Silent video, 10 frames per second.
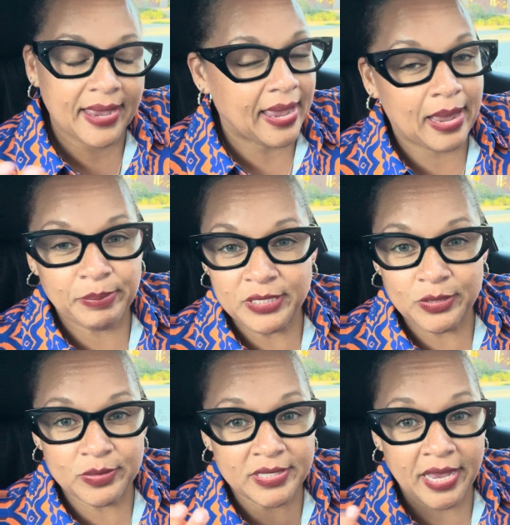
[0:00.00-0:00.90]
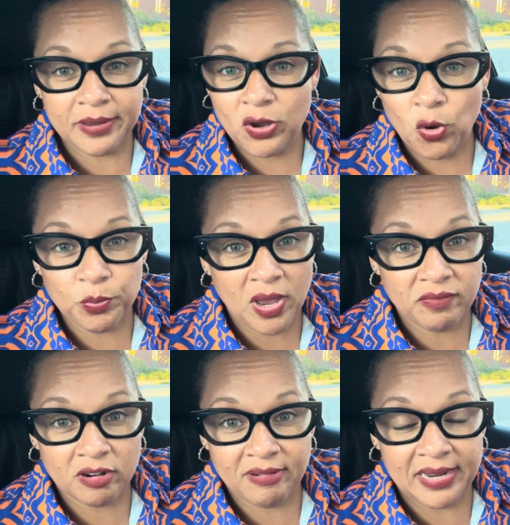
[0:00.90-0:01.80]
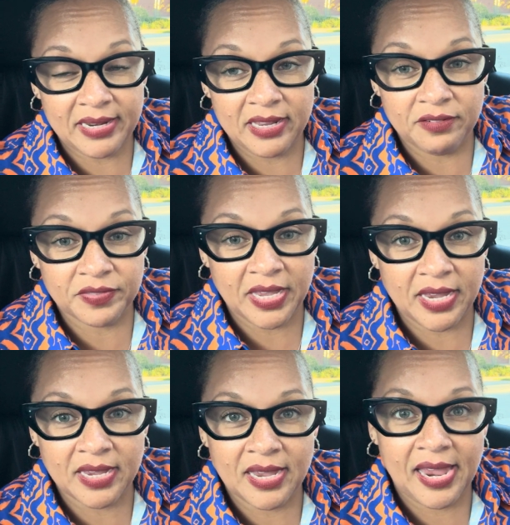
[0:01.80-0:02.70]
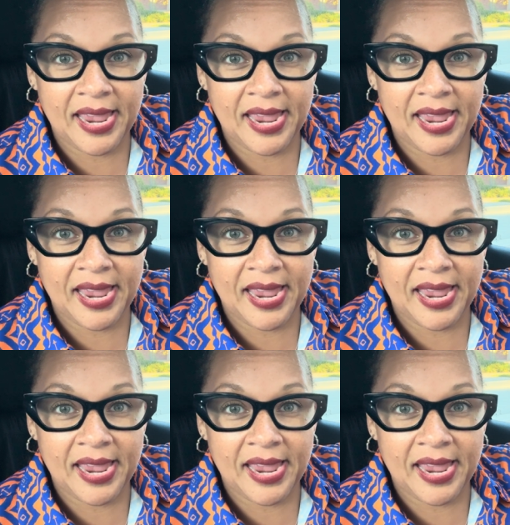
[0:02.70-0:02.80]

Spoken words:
Happy Tuesday. Hope you have a great evening,